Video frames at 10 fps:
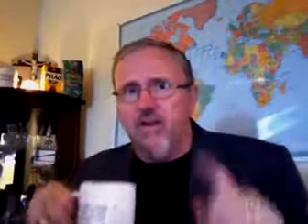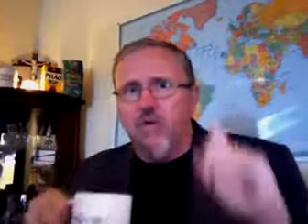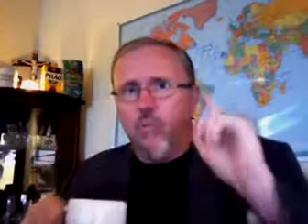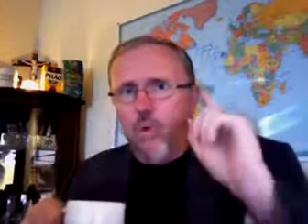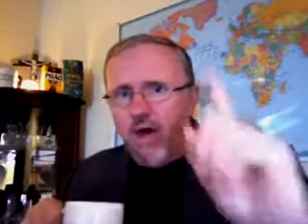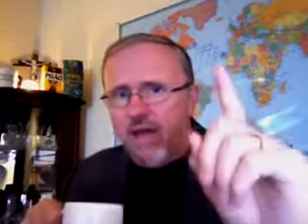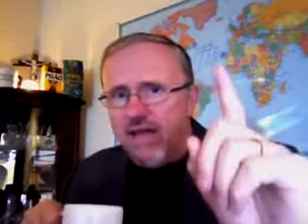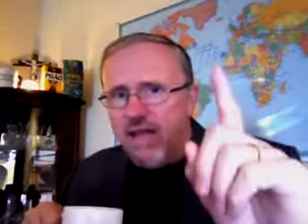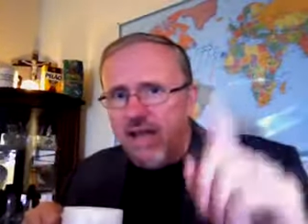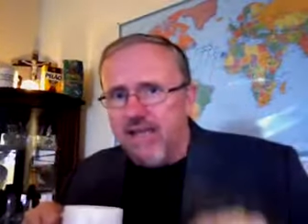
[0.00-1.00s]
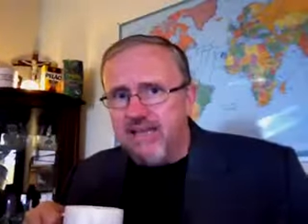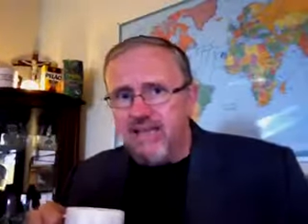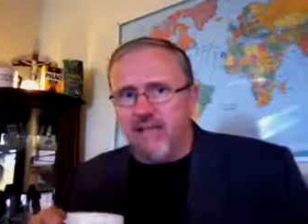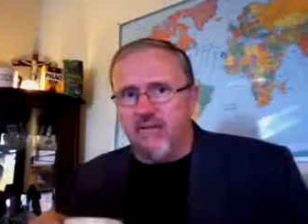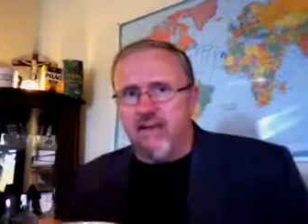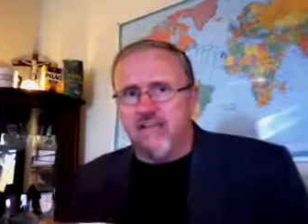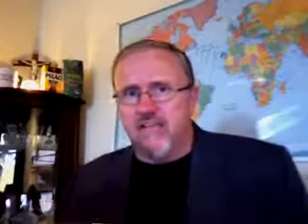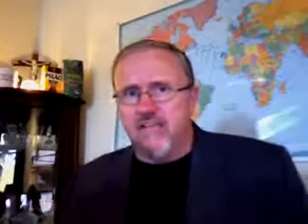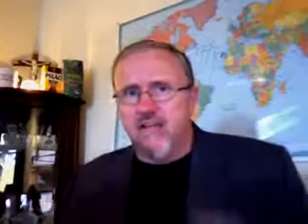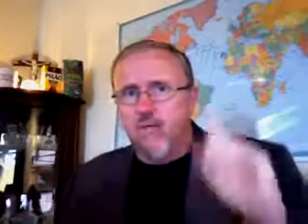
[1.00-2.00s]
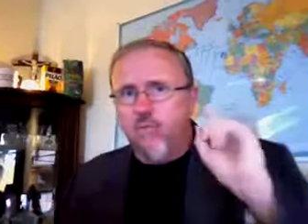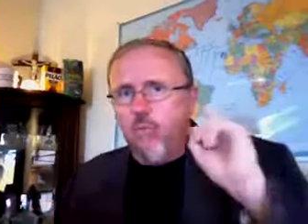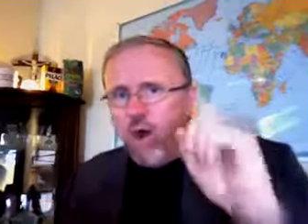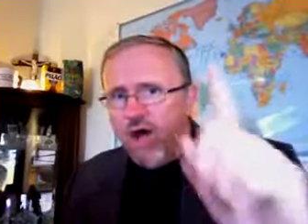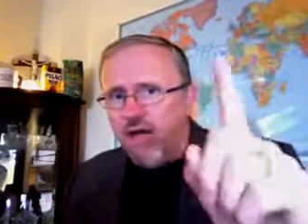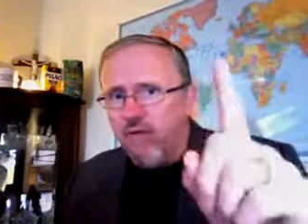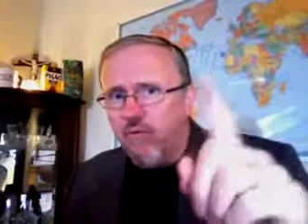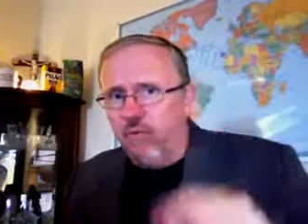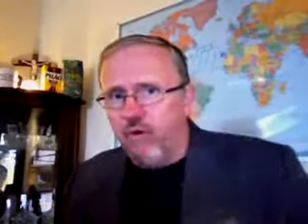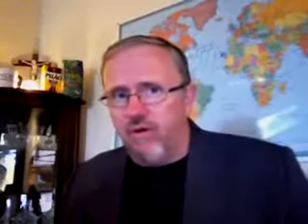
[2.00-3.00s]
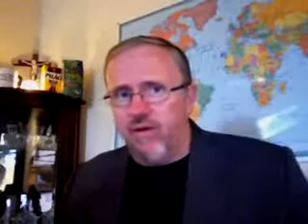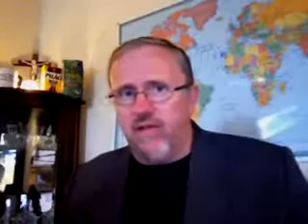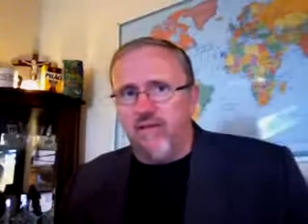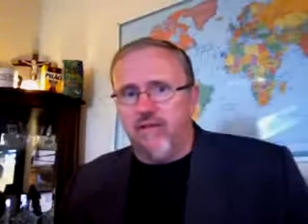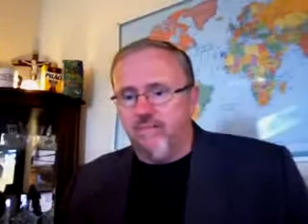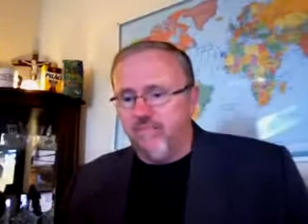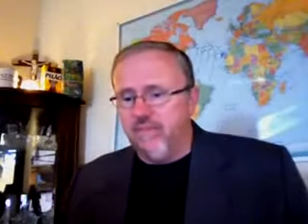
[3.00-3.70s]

one Antichrist, one world leader,